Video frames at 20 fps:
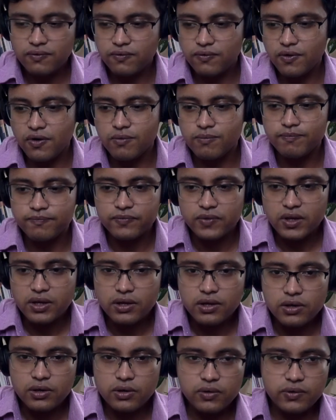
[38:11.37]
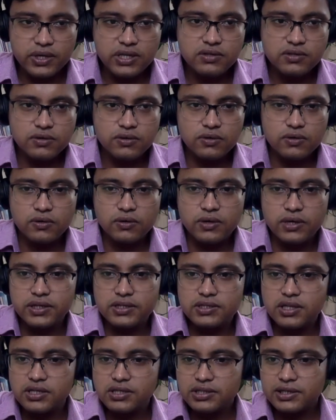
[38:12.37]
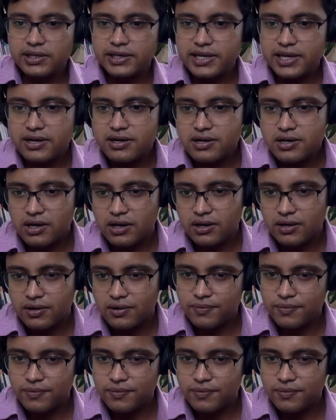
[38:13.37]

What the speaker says: form. Okay, so is this clear?